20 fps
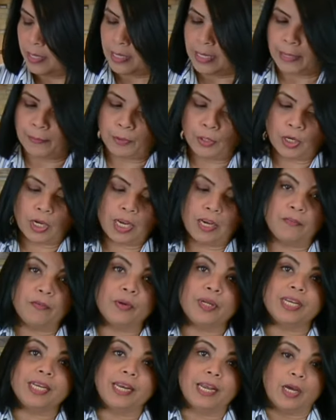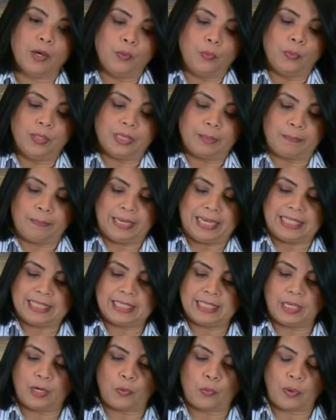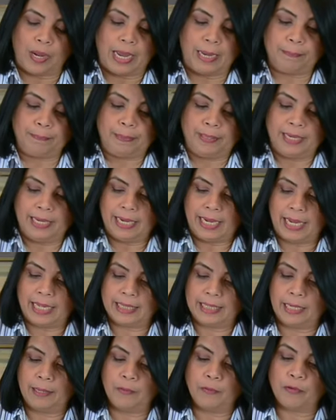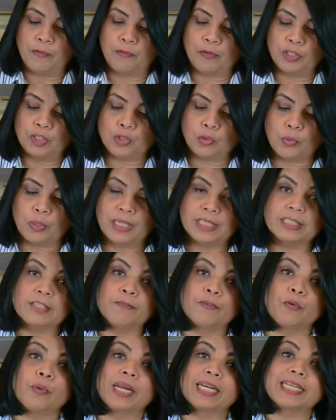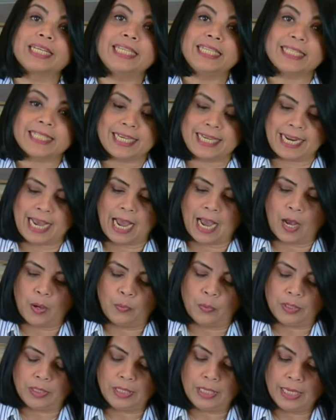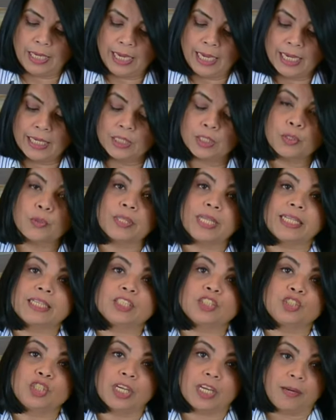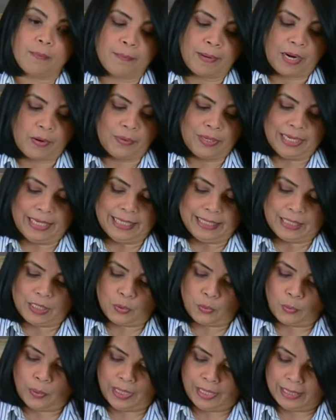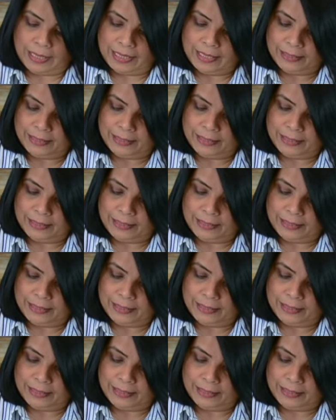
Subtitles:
I'm going to cover it now with a plastic wrap and then refrigerate it for at least an hour so that the chicken marinates well.